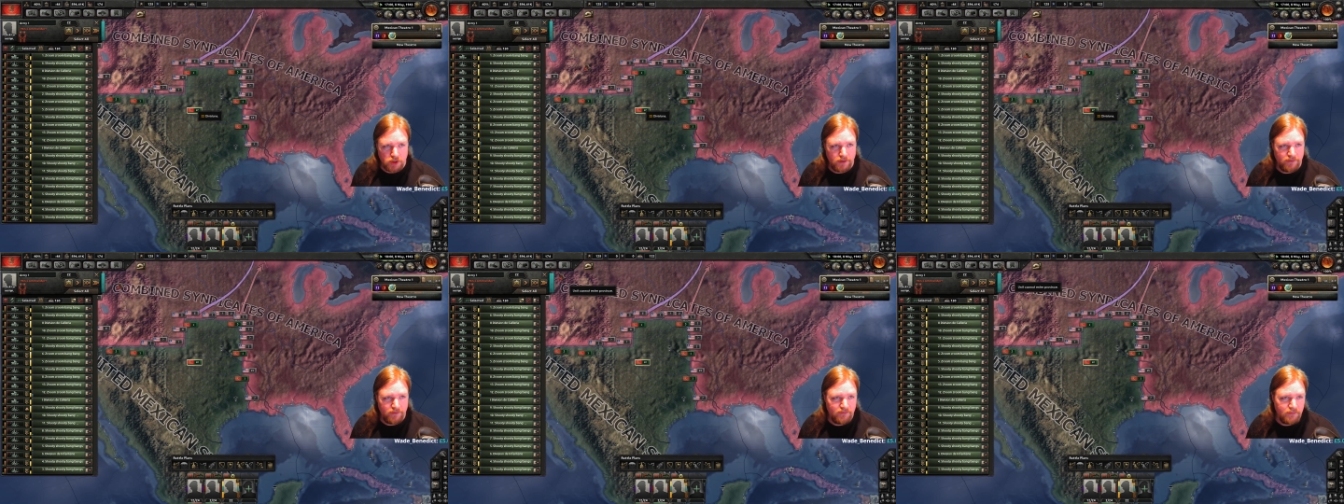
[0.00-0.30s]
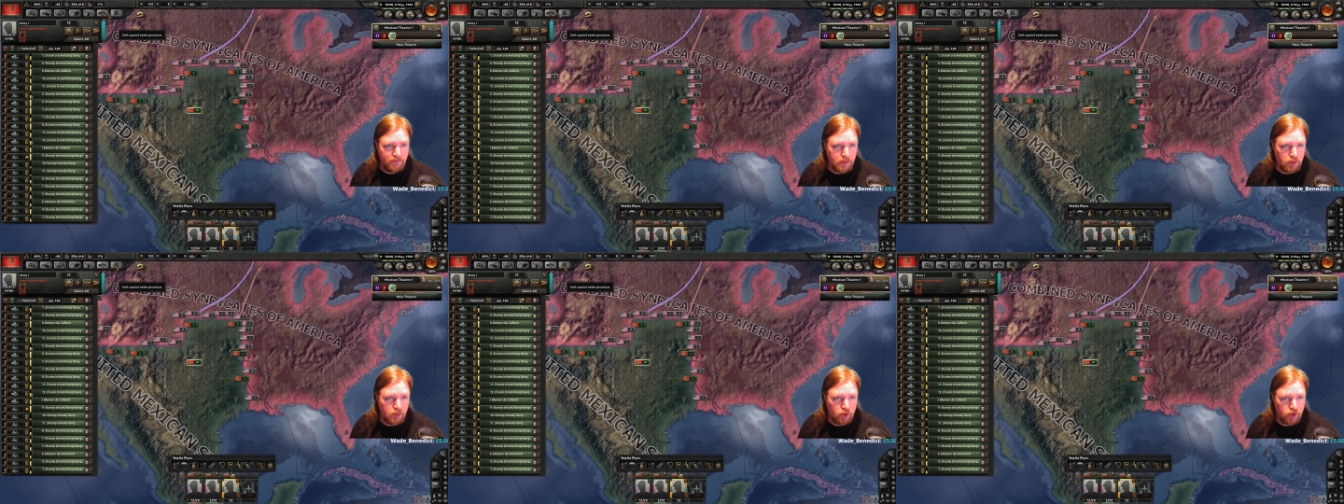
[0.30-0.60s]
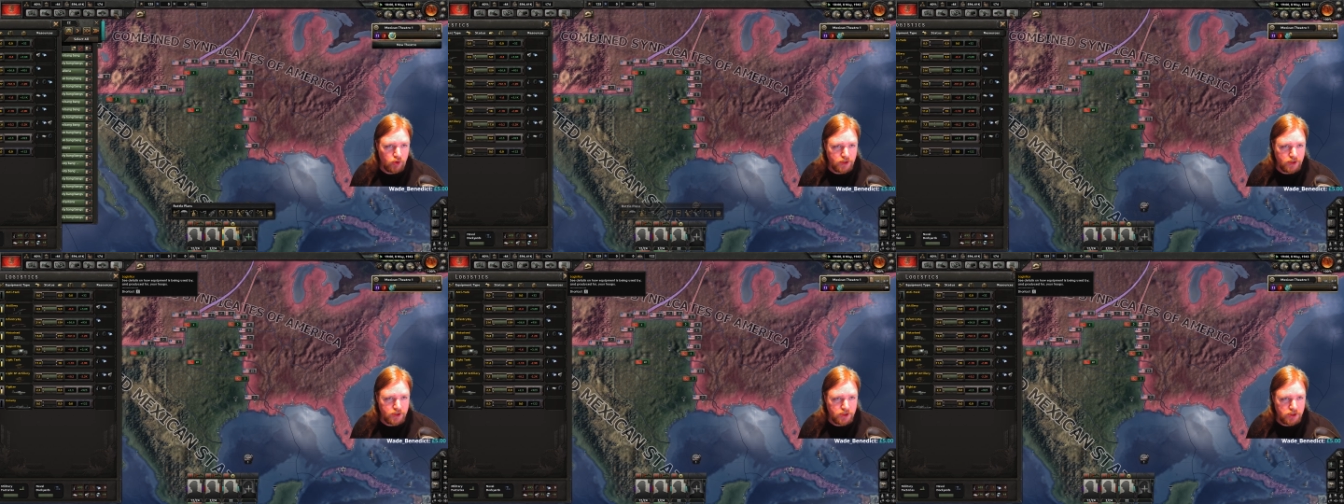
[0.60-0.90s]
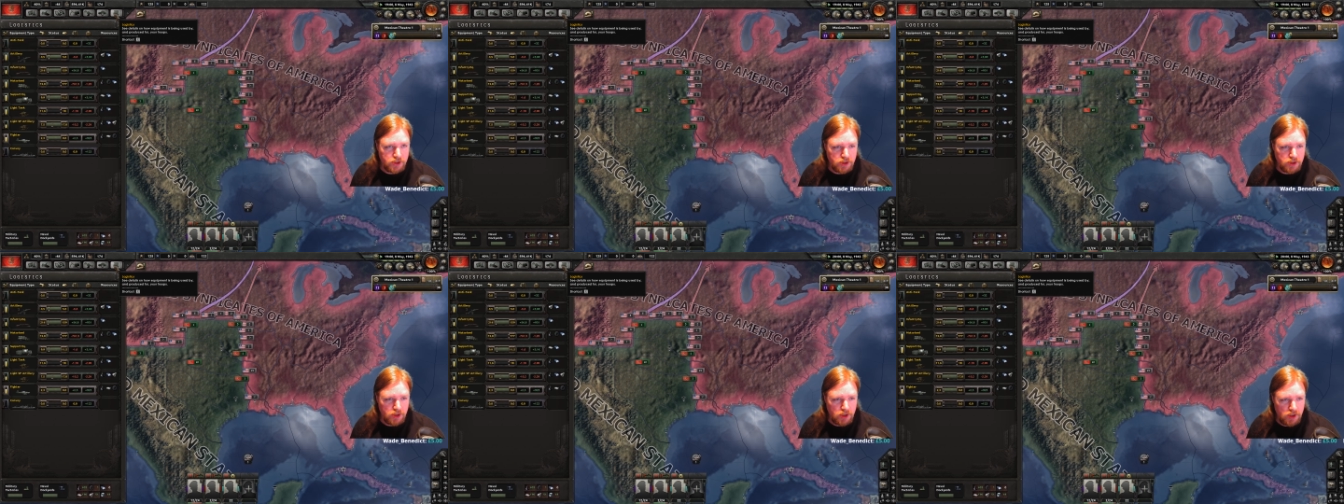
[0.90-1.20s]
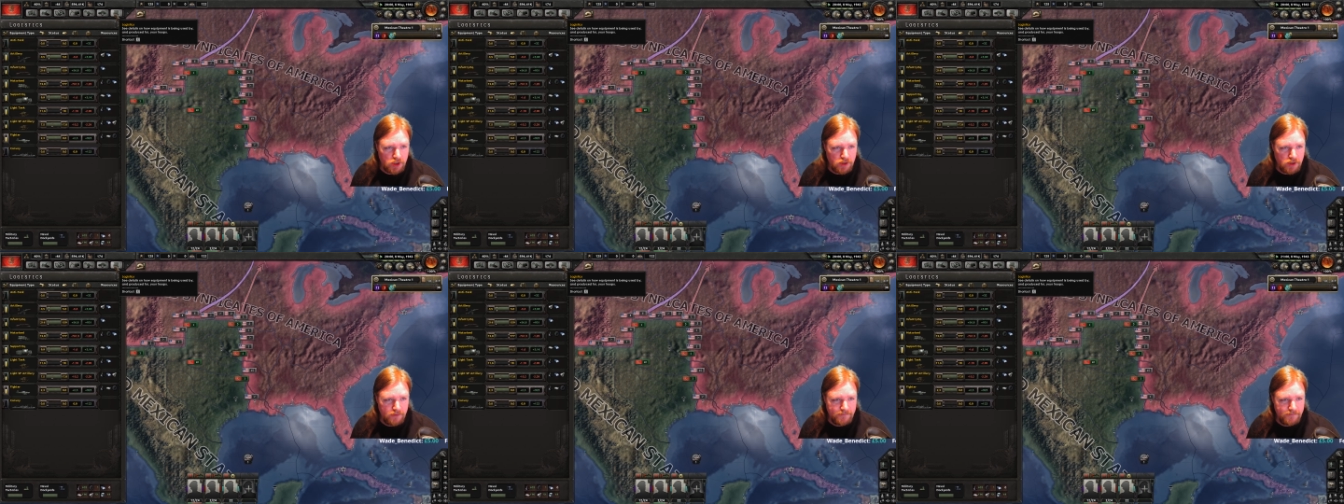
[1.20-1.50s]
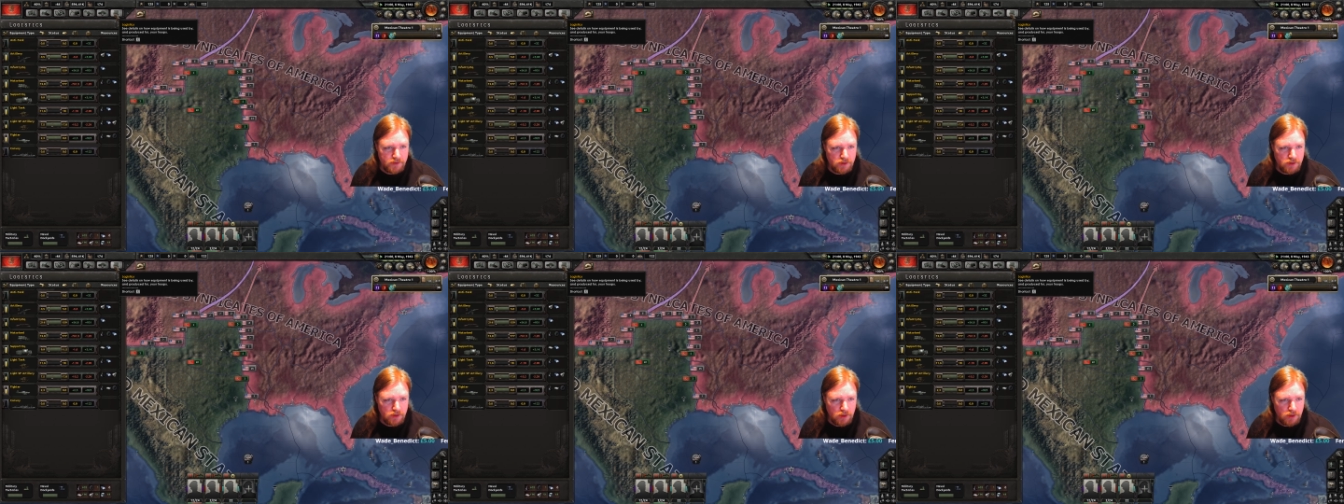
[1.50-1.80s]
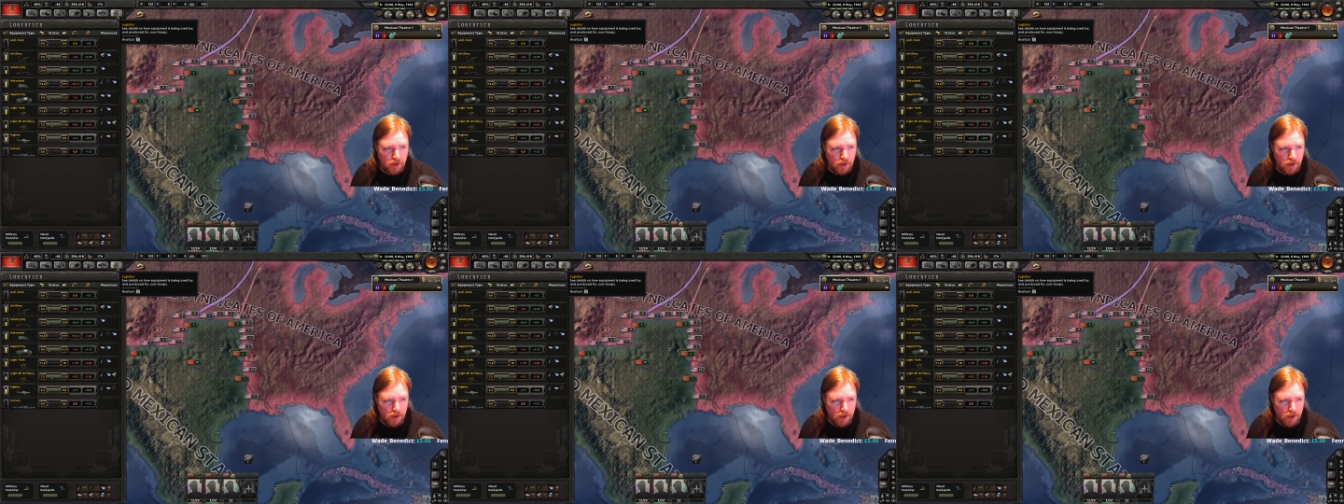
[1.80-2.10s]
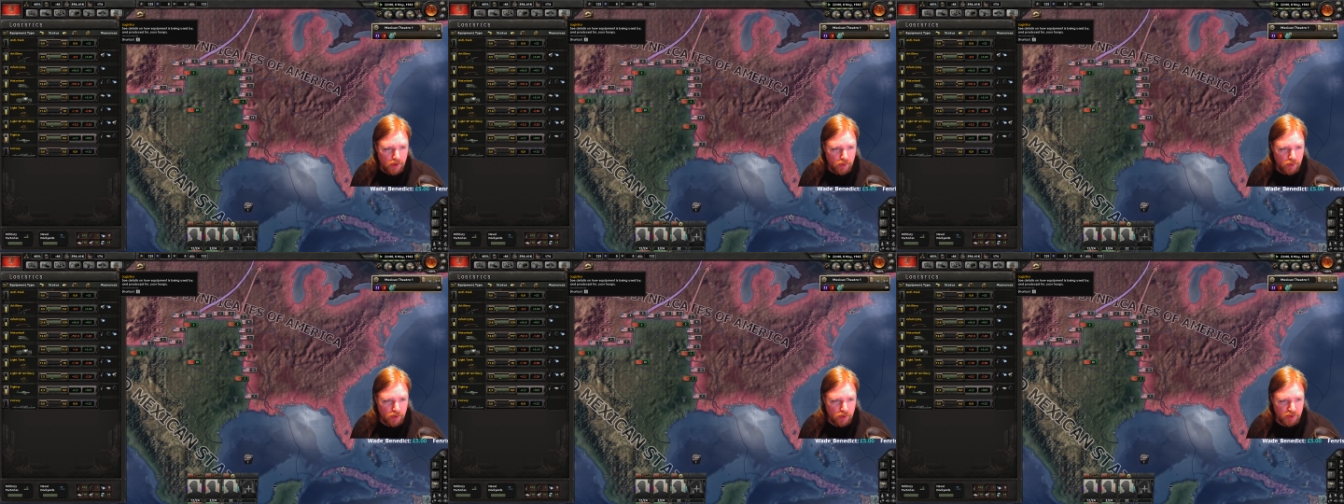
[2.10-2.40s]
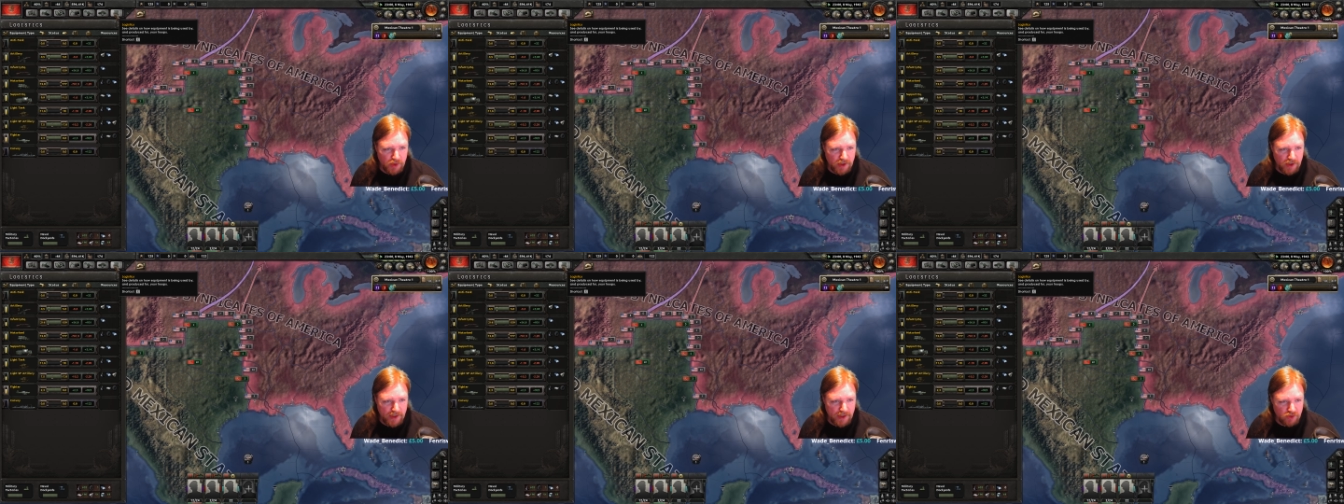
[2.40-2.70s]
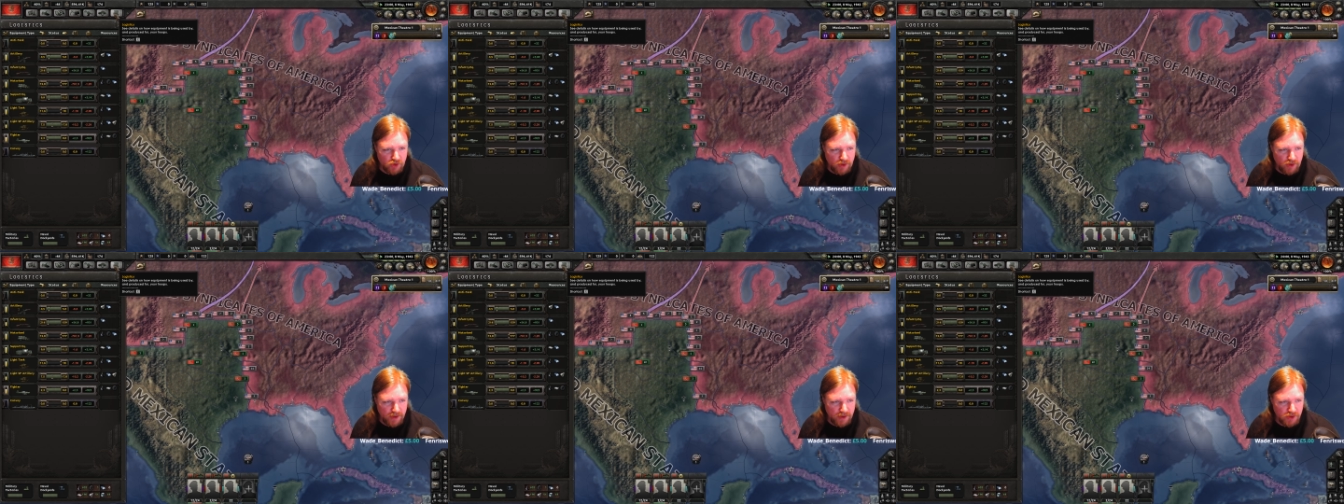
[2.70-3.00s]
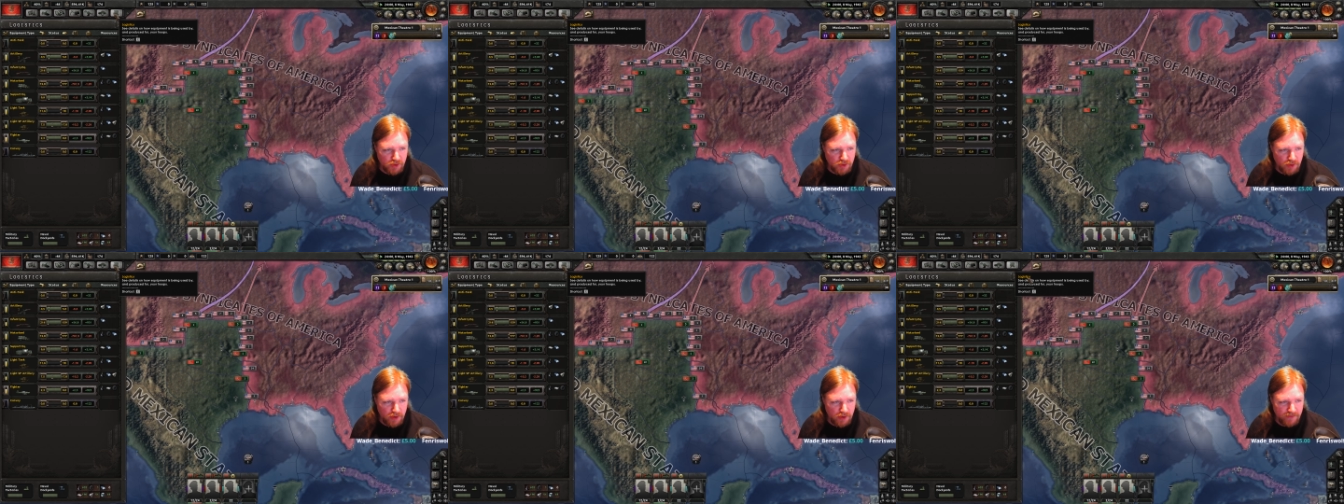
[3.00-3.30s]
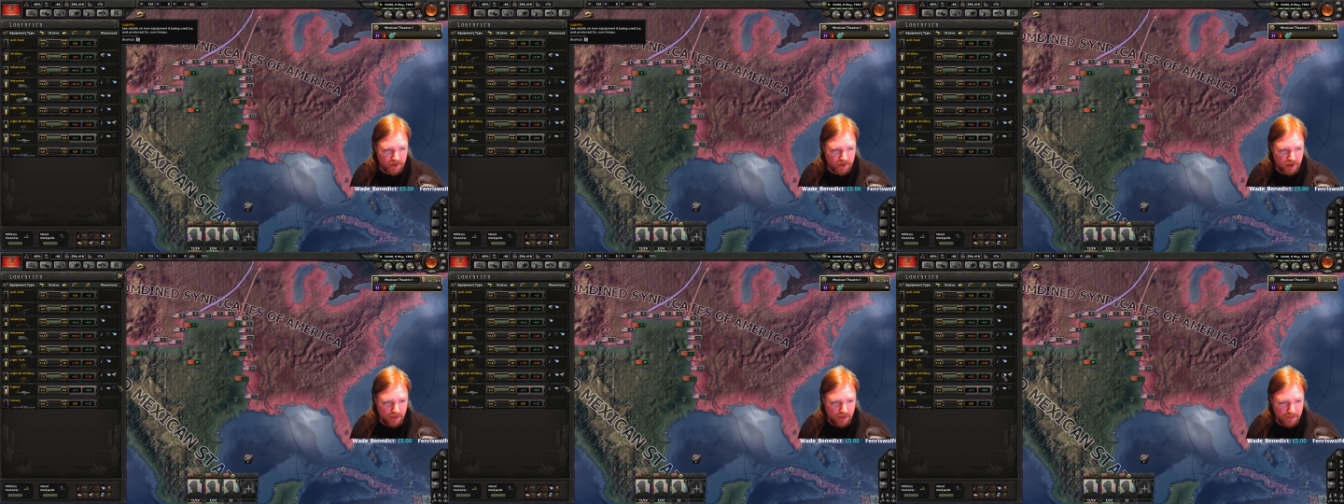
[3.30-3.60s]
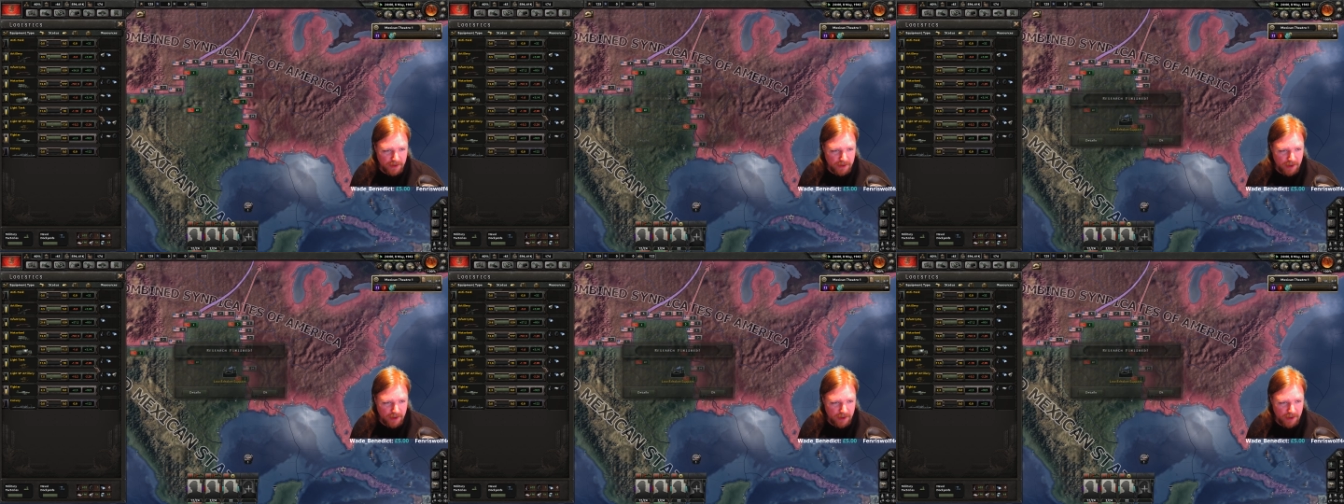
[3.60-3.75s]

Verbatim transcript: if memory serves, which we are now trying to overcome.